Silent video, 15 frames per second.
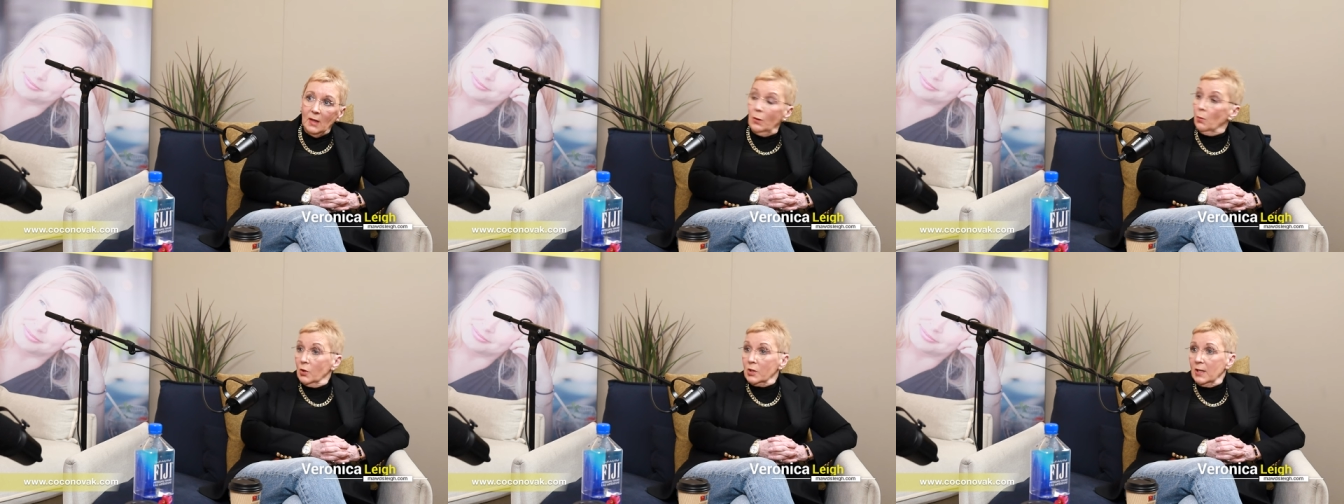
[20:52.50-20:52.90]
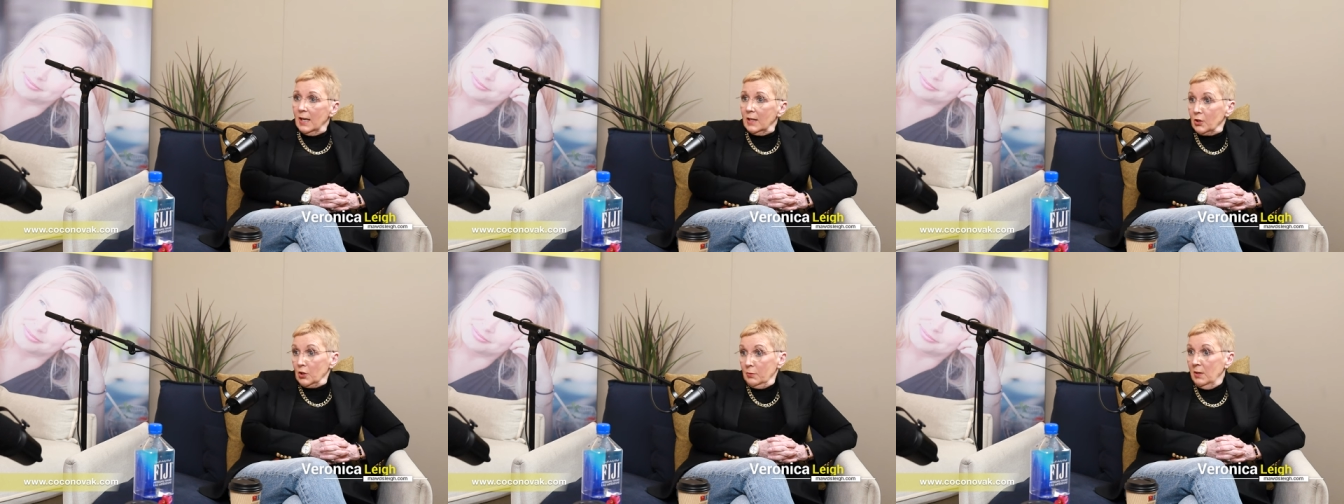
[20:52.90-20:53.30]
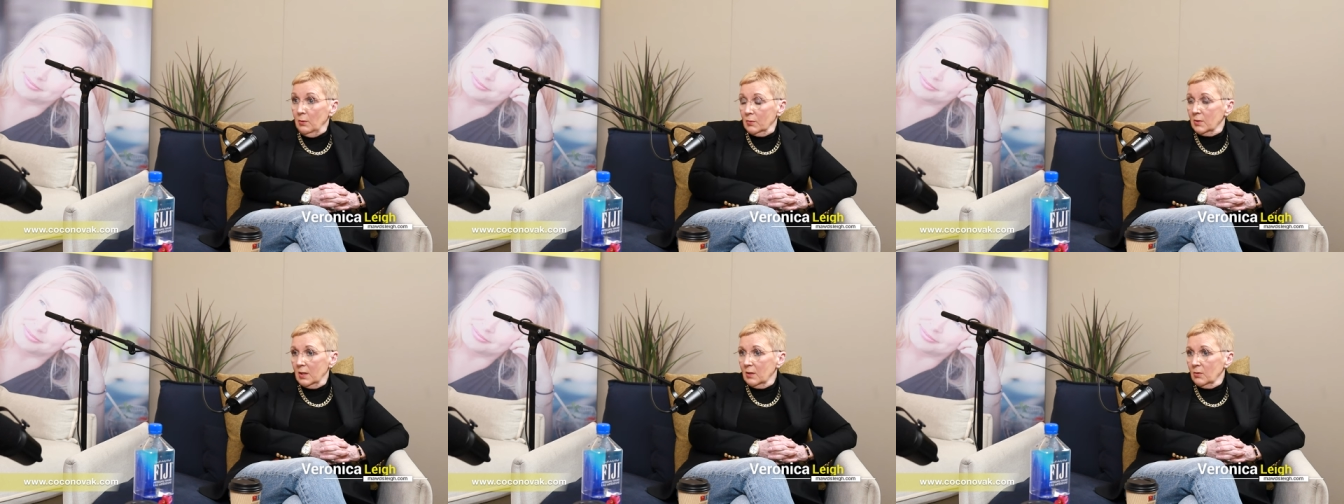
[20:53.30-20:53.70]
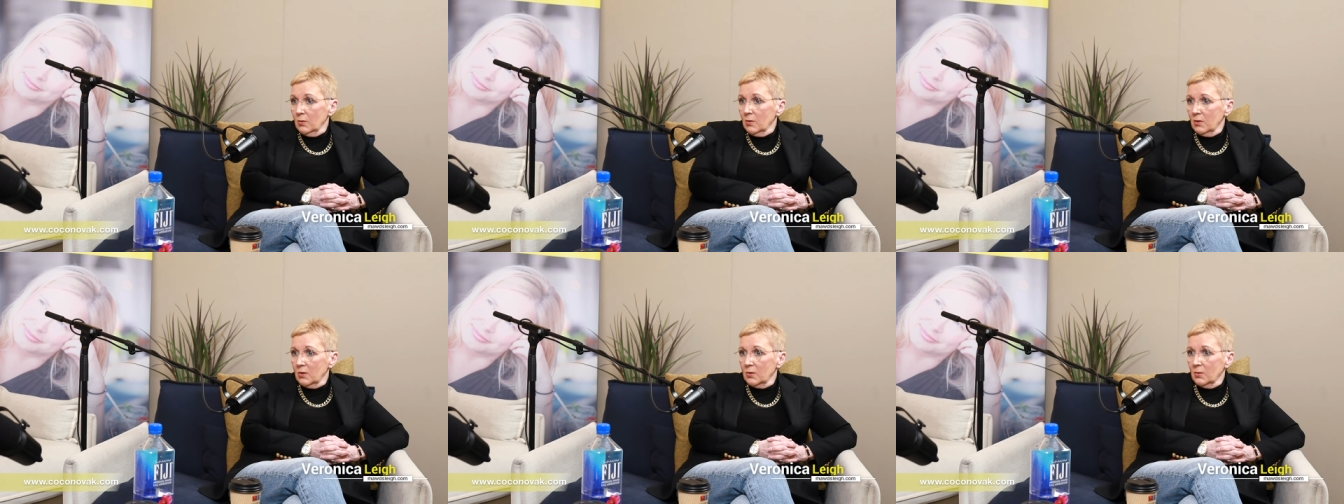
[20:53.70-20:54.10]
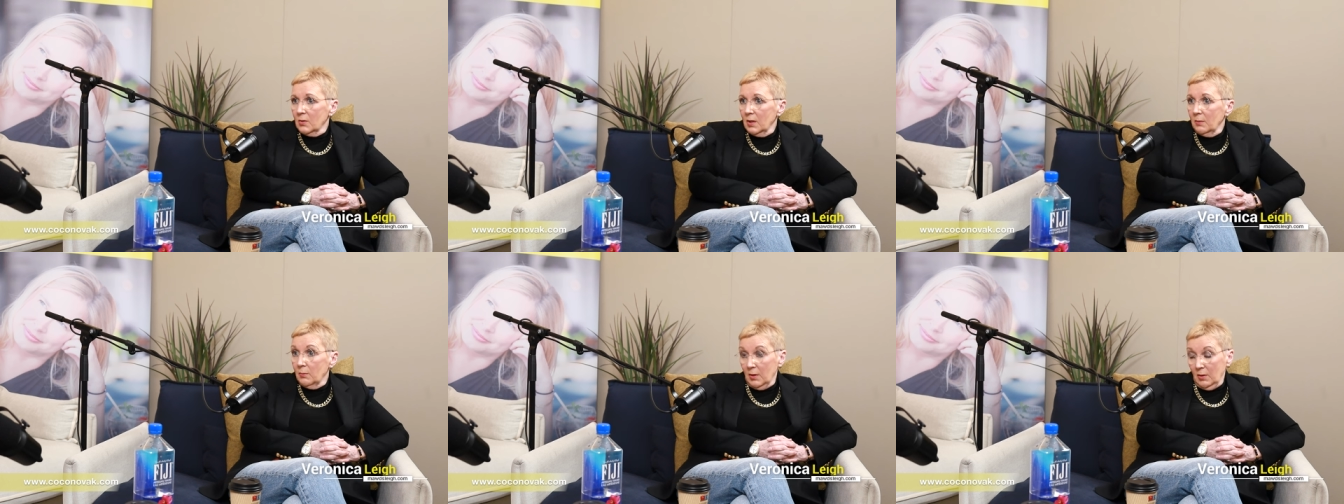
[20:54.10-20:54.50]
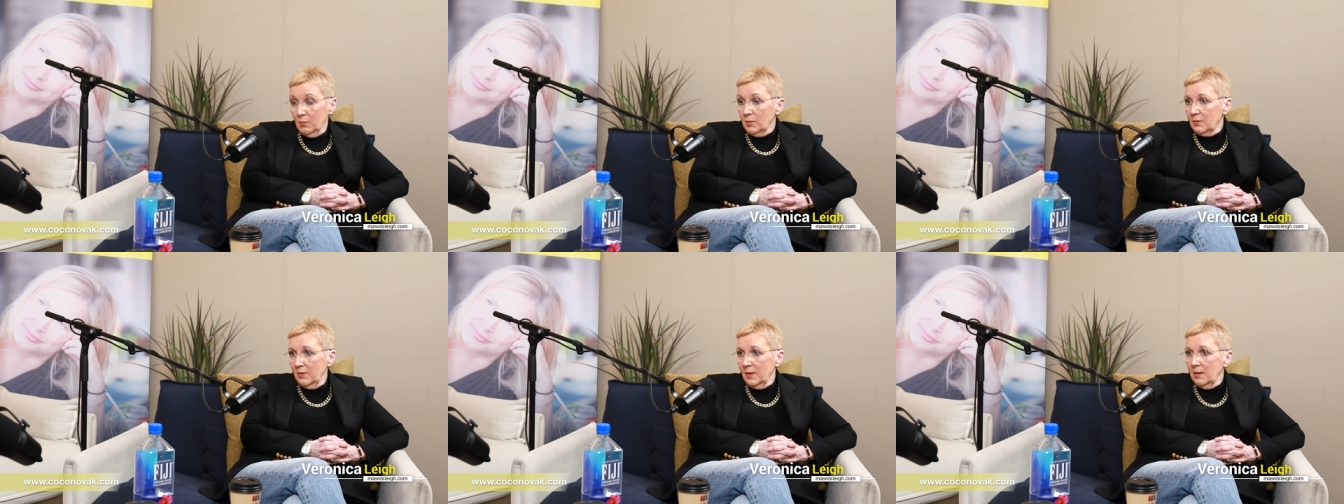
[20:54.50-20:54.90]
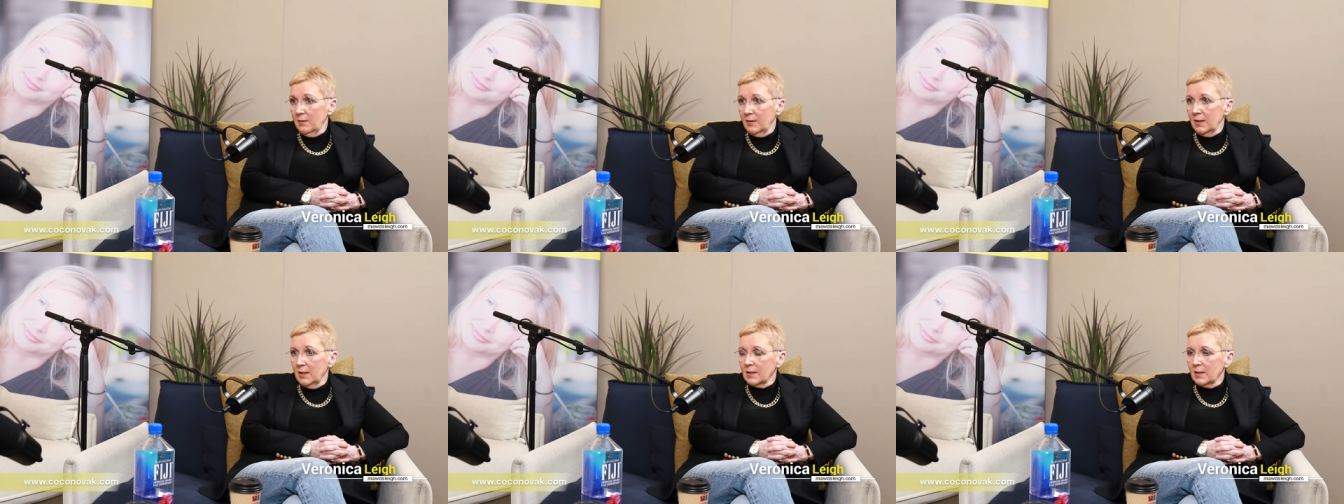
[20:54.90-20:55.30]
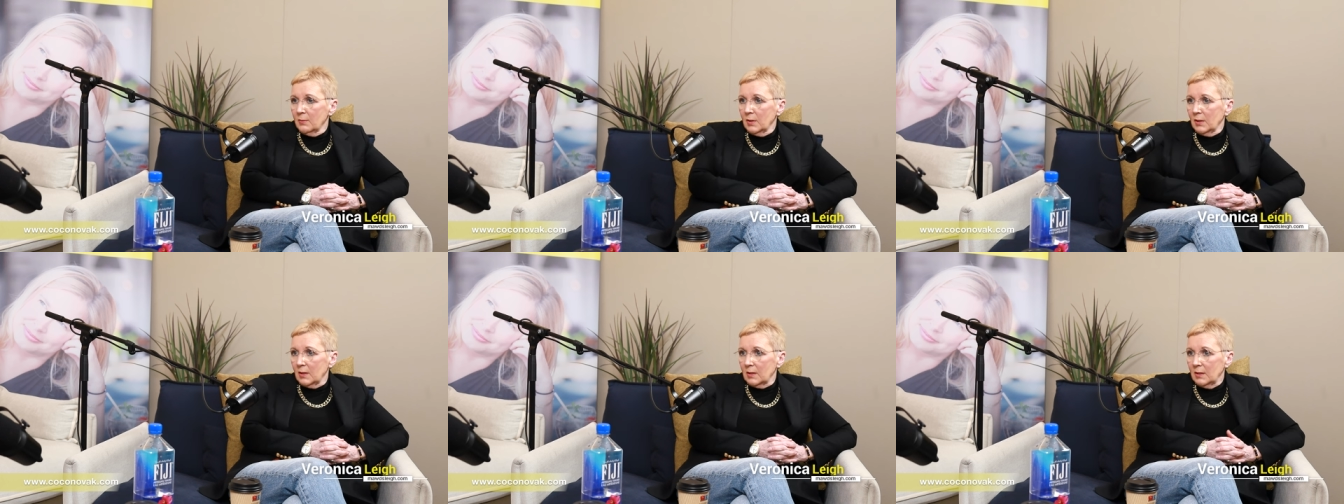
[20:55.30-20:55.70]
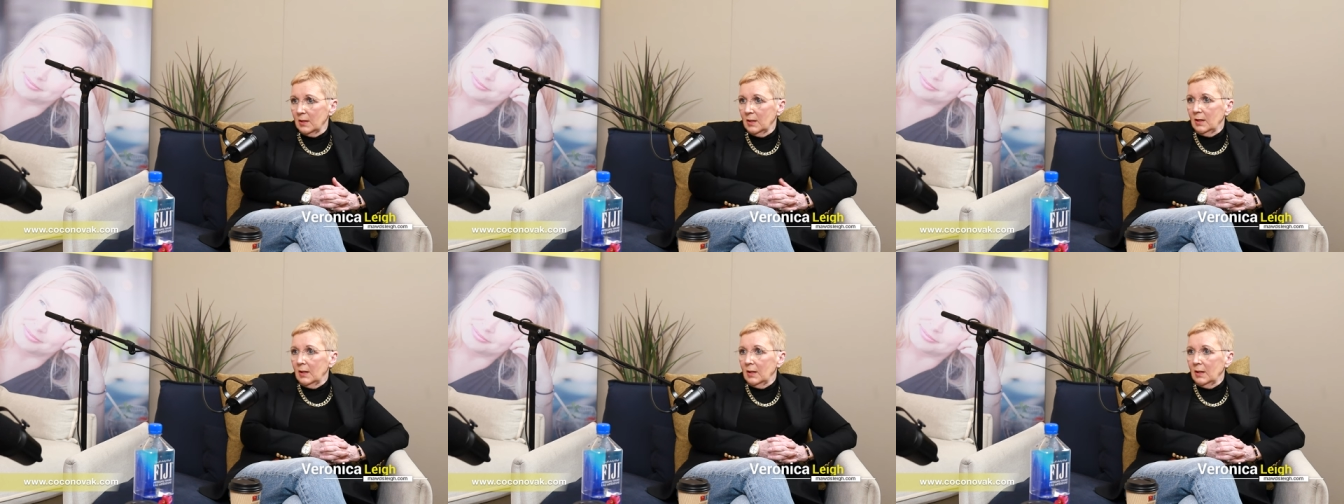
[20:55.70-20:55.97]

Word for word: It wasn't actually me. It was their own story, but it was very, very similar. Yeah.